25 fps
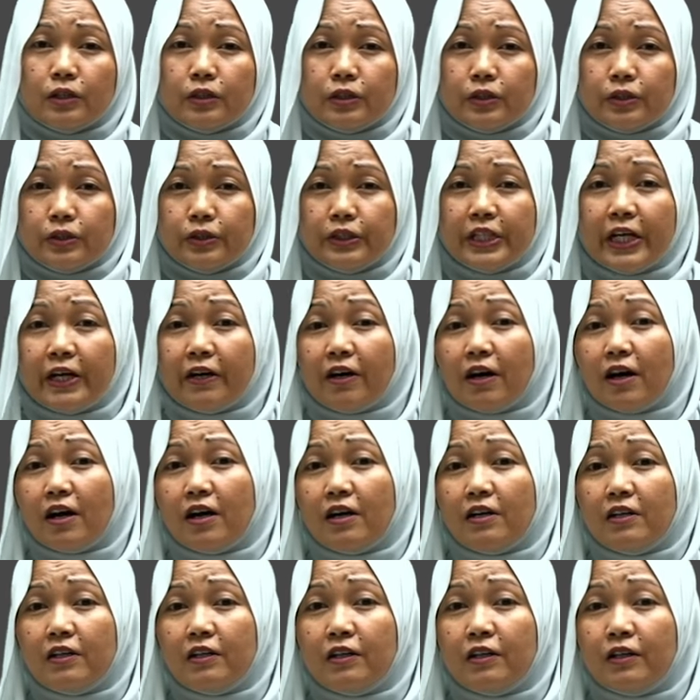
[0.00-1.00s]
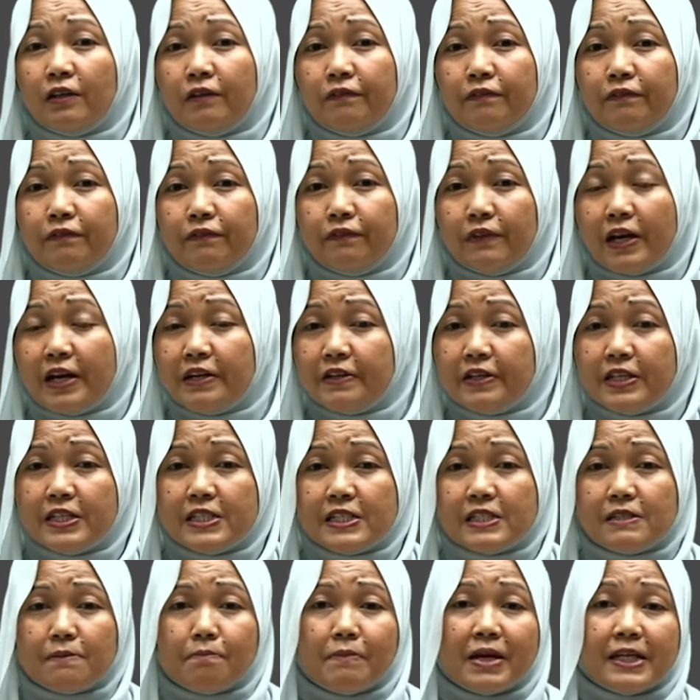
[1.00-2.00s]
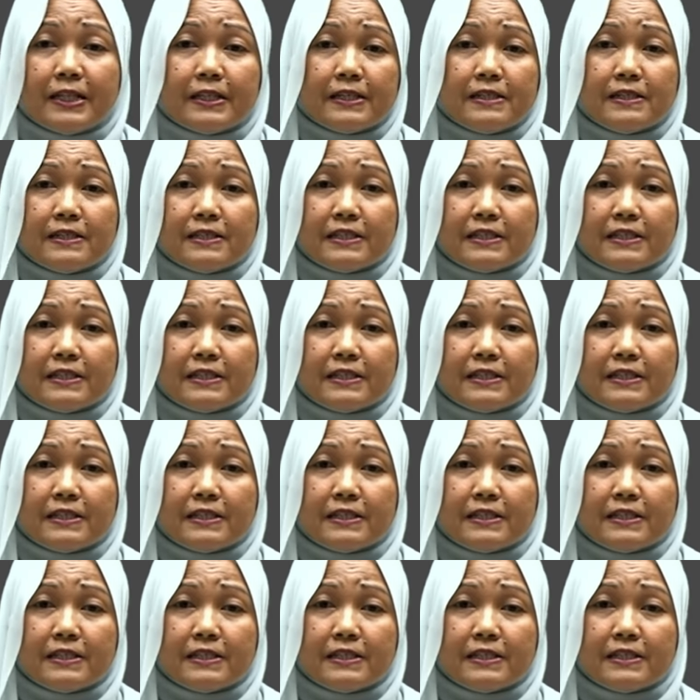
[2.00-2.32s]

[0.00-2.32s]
There are uh, various methods